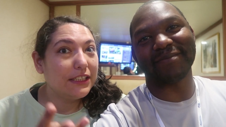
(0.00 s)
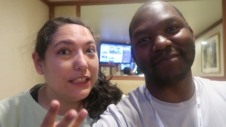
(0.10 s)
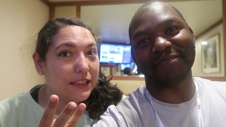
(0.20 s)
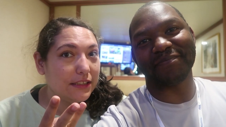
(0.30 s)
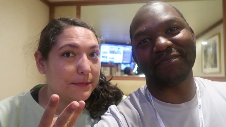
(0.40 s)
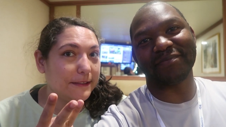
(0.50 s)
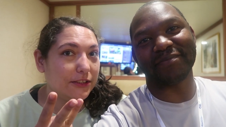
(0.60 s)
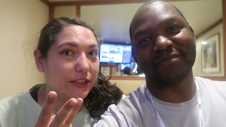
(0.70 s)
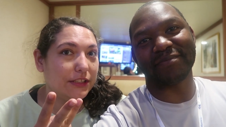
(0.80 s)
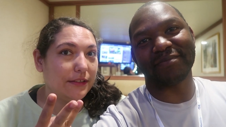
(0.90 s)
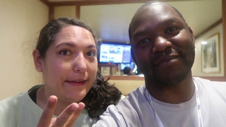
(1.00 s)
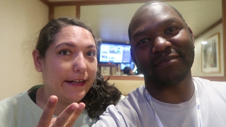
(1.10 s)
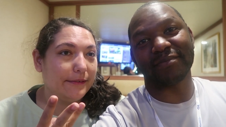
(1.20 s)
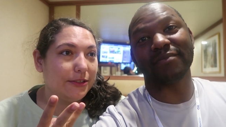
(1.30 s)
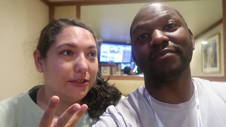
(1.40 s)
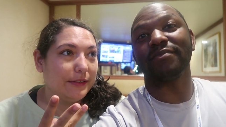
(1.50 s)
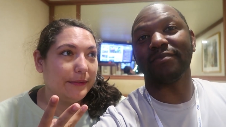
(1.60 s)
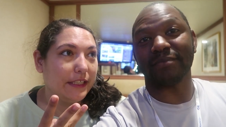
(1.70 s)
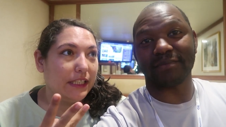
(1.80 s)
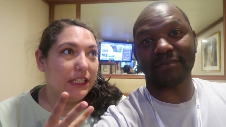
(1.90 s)
Speaker 1: cooking demonstration right after
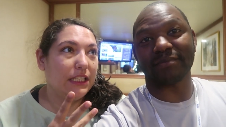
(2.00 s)
trivia mm